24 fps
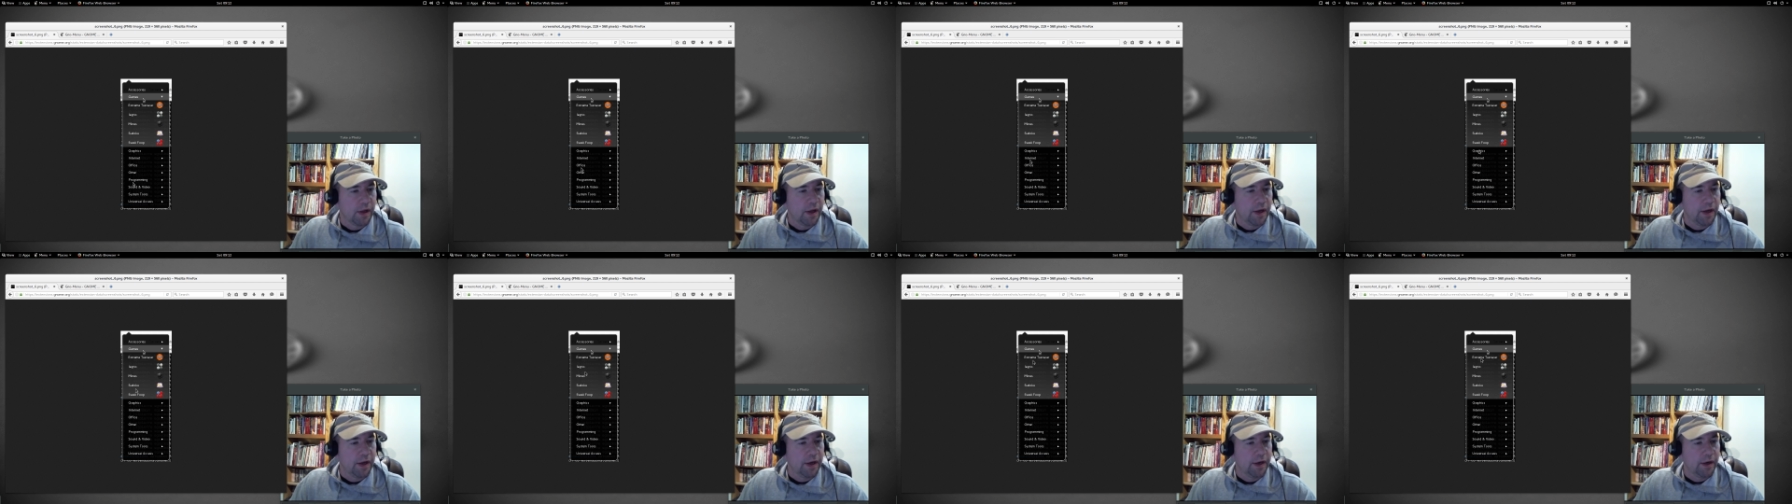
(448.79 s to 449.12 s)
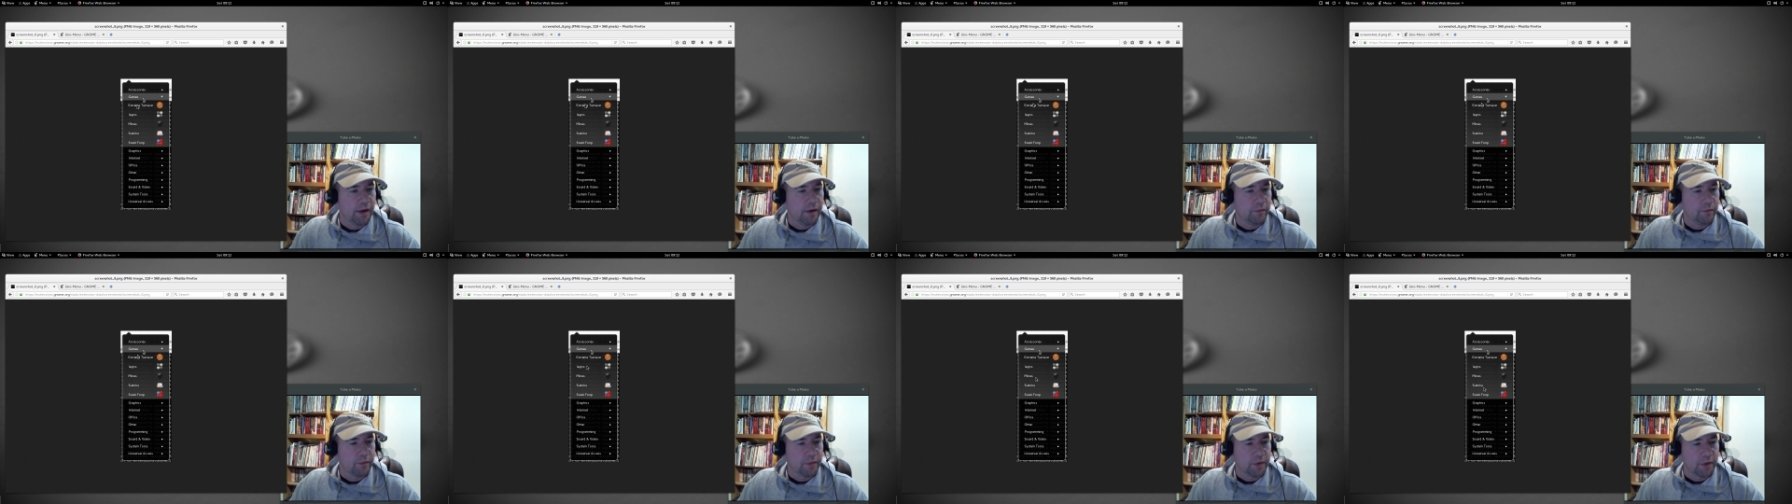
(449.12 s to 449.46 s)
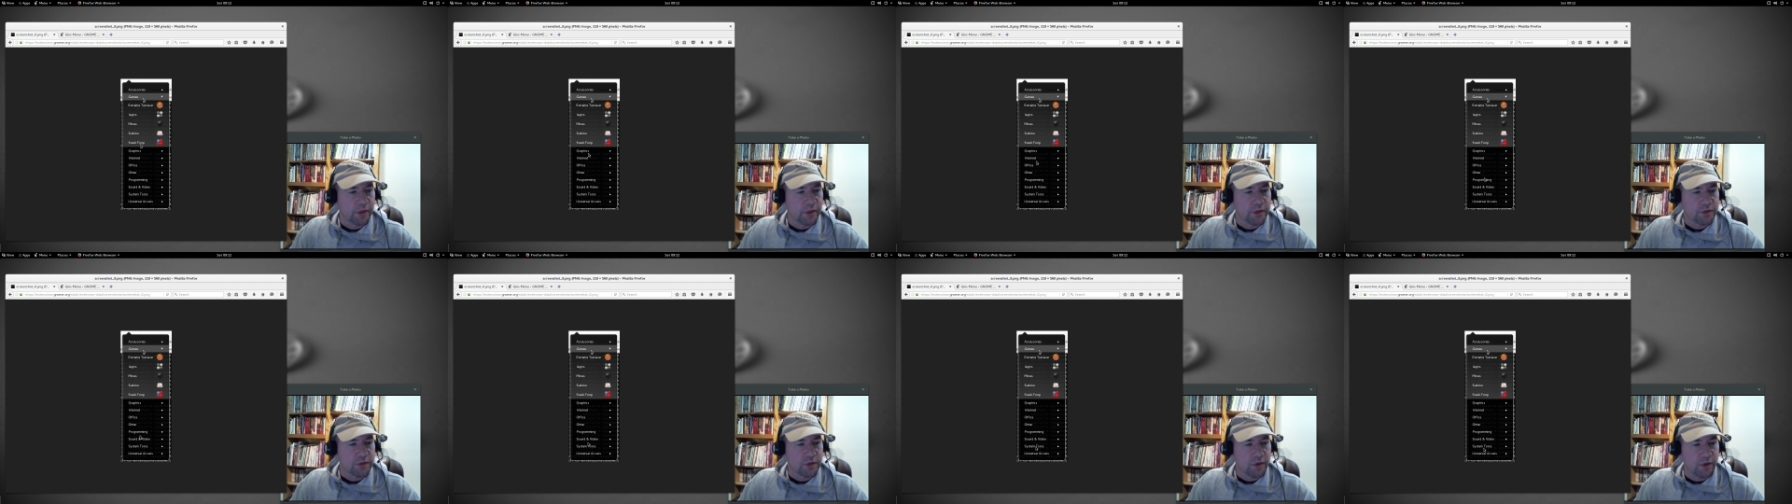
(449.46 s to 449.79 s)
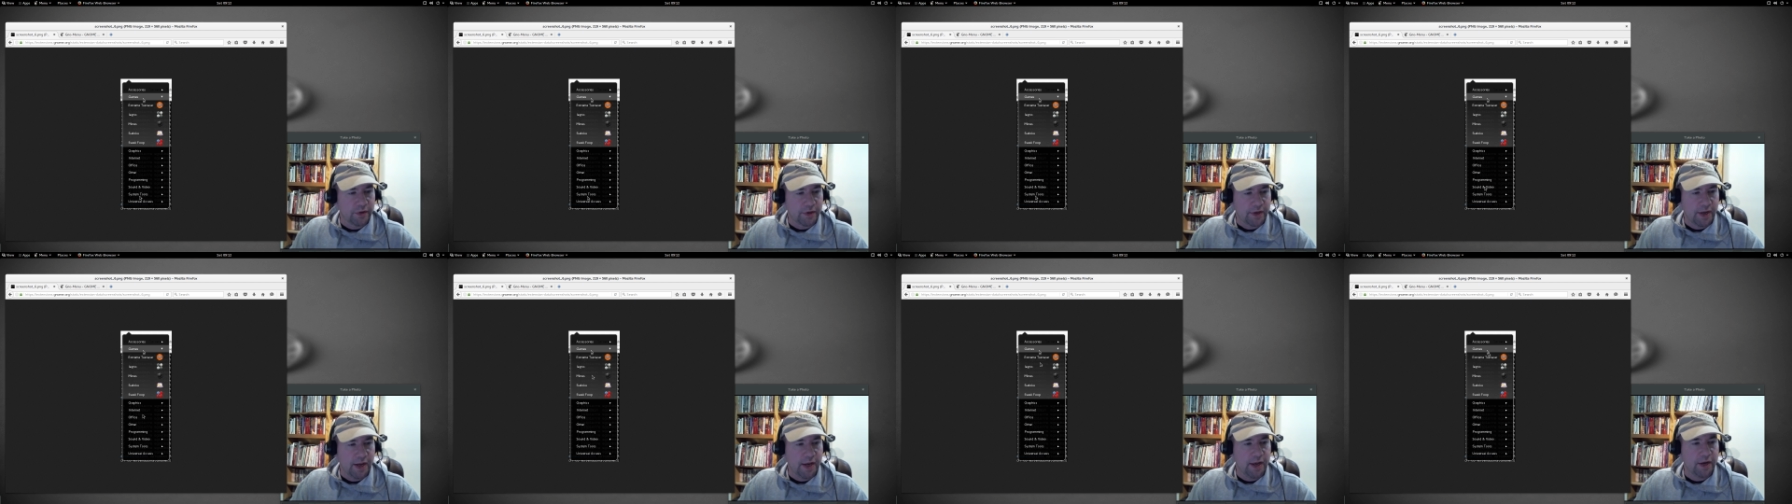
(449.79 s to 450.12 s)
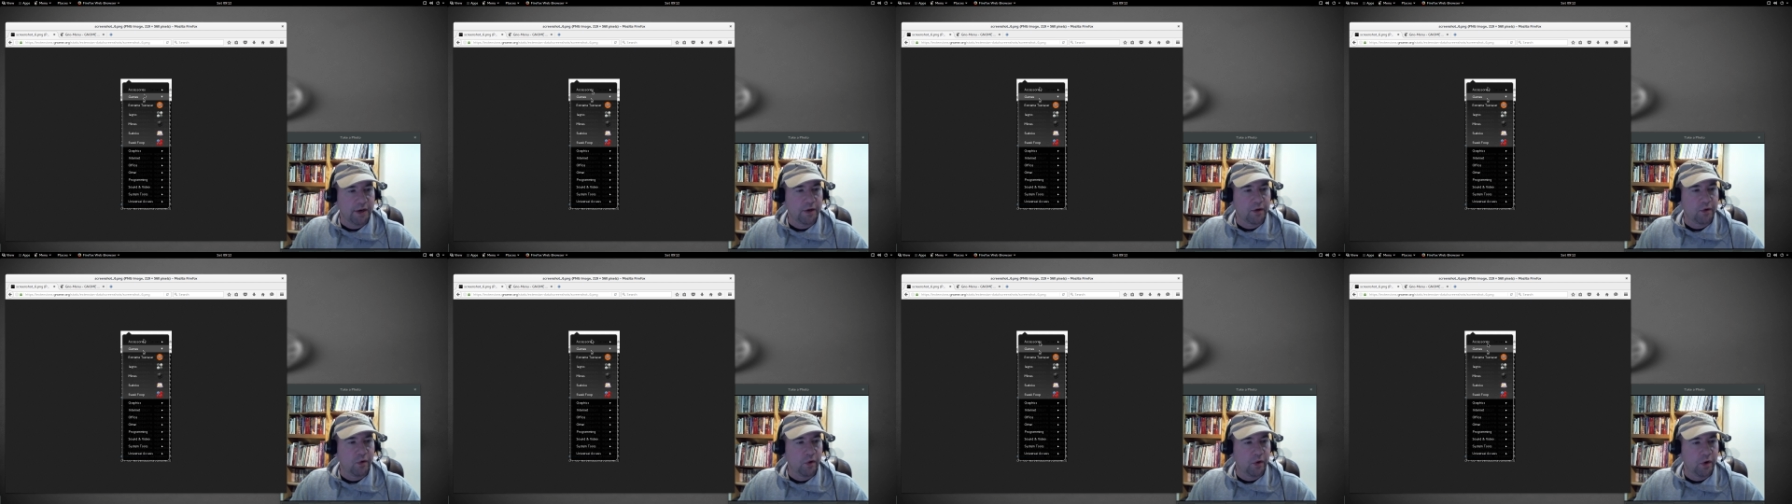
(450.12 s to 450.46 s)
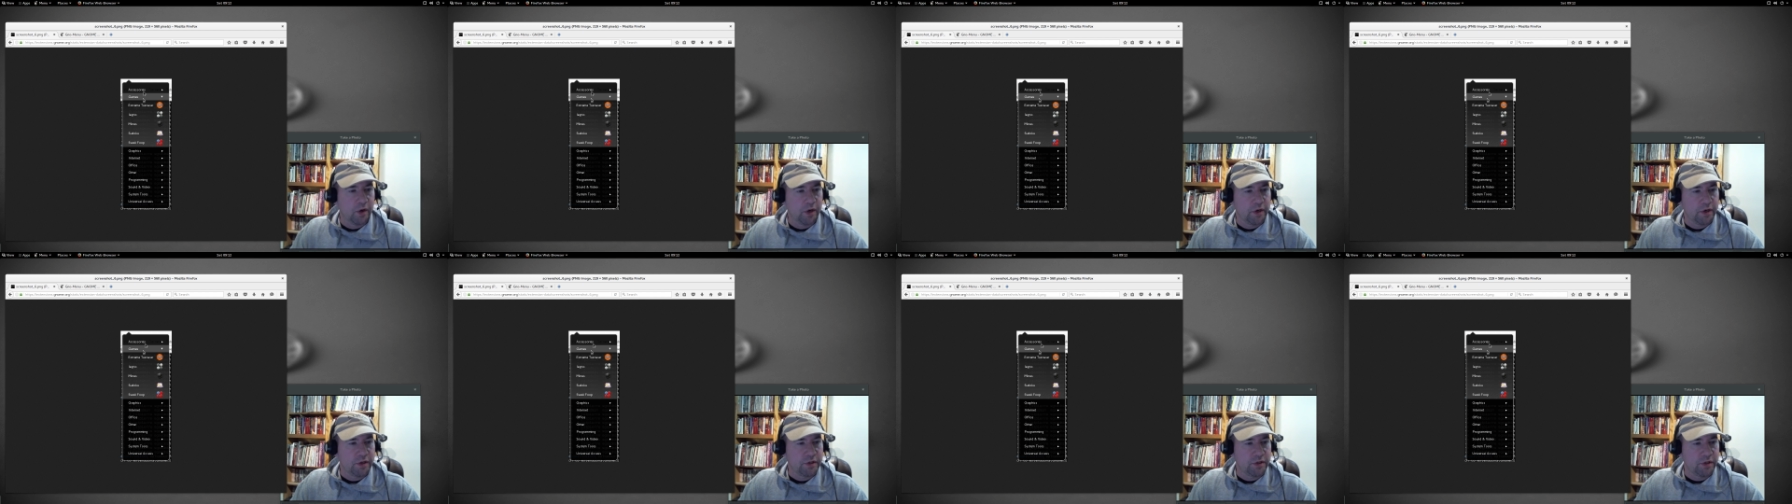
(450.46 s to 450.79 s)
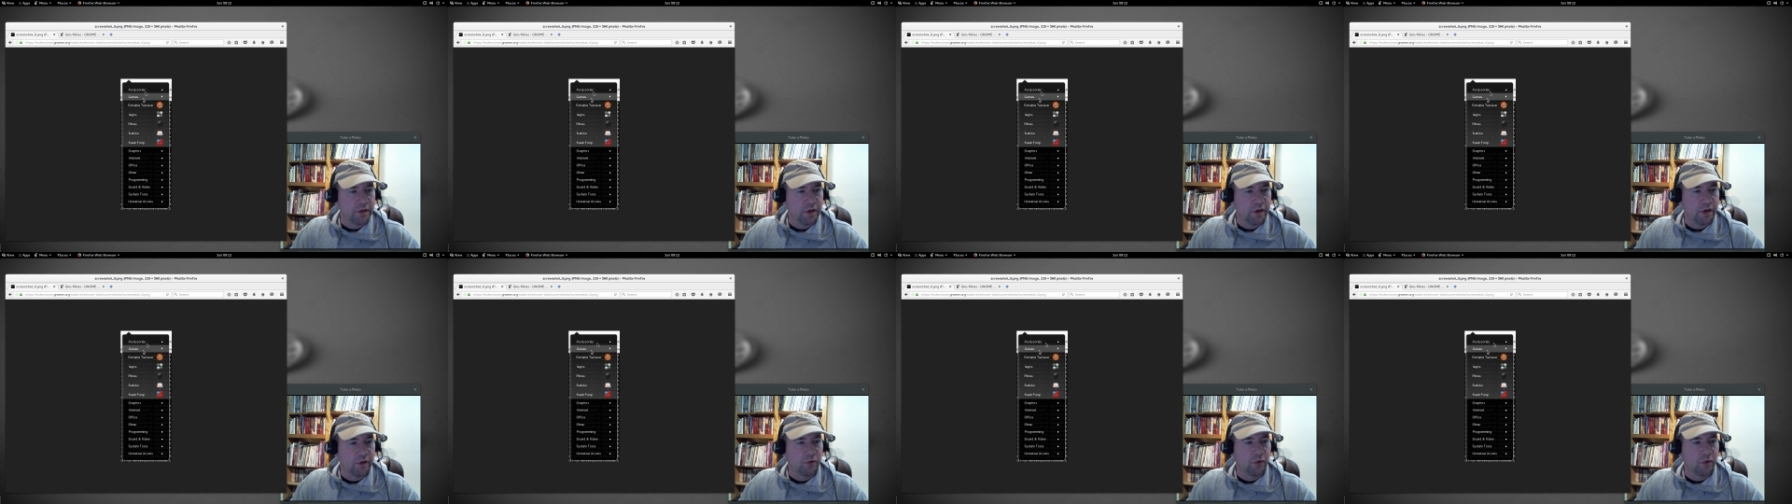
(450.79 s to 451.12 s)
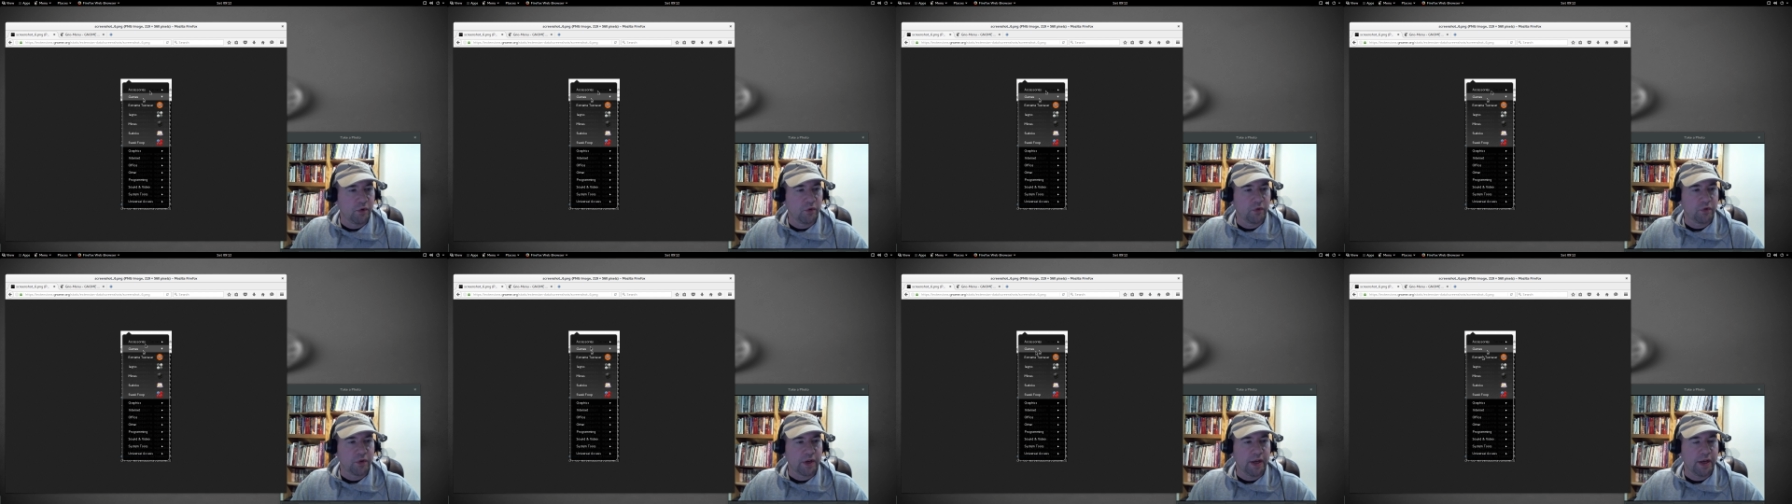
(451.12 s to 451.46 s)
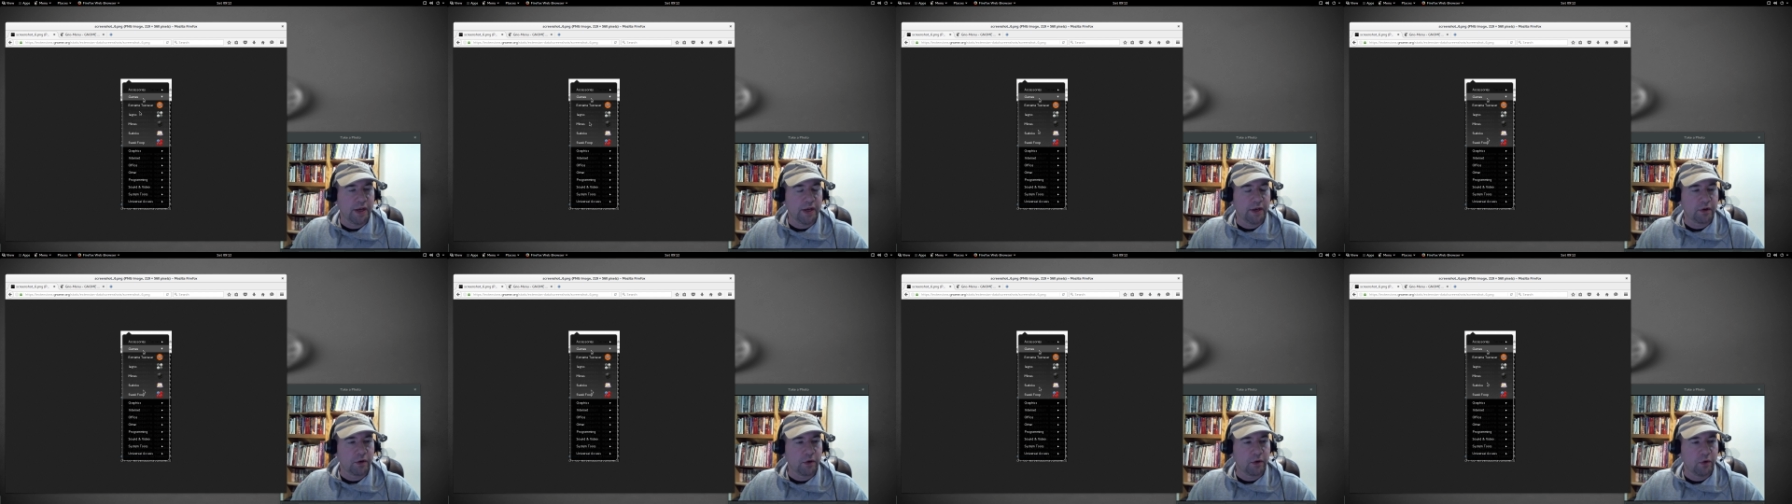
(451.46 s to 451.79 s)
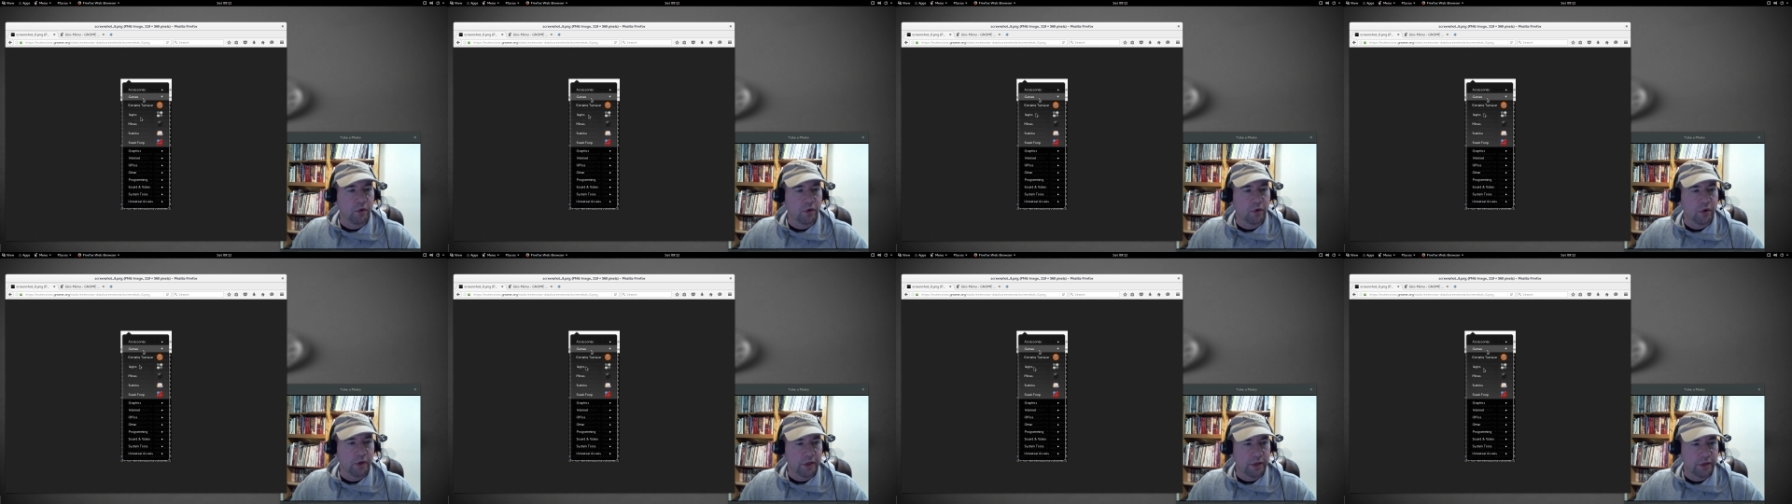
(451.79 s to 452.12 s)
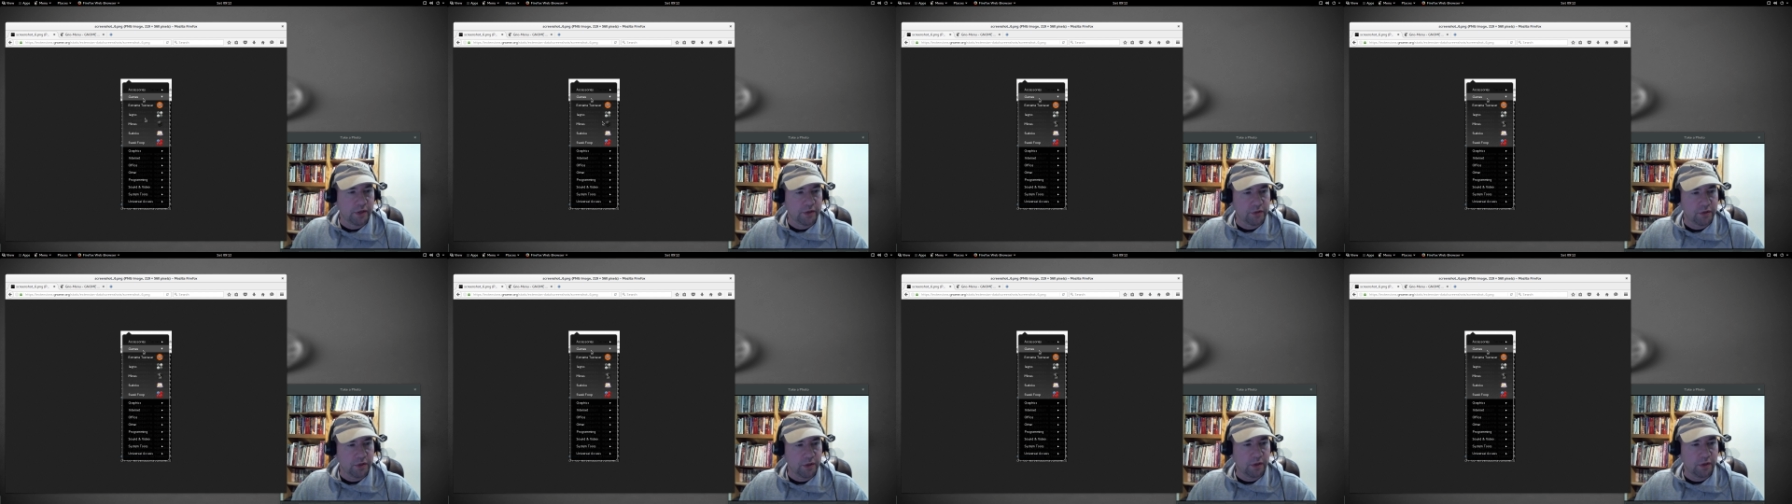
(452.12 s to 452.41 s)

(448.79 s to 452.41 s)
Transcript: Um, lists all the categories, you hover over the categories,